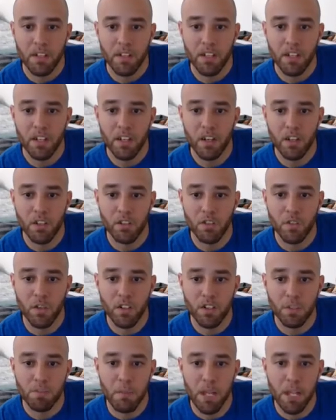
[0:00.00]
He goes for
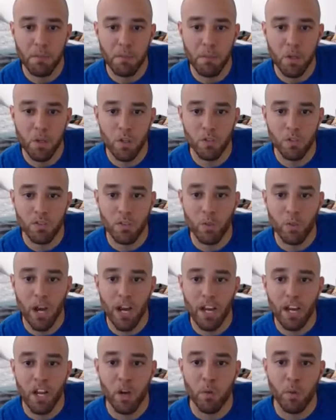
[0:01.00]
his big move. So
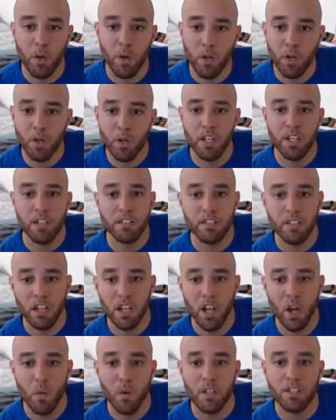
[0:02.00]
right here, Rakuni is the
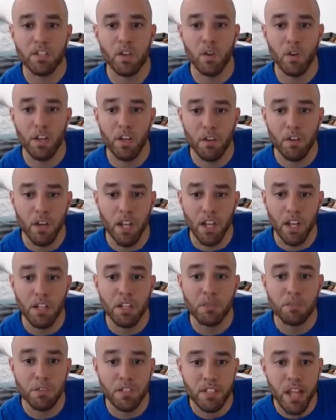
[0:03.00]
lowest, so he'll heal
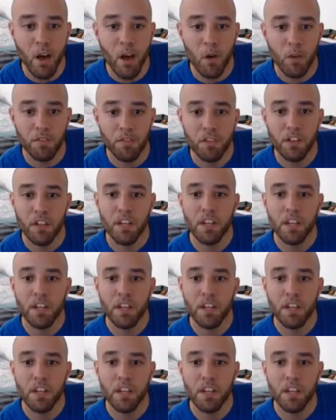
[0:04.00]
himself.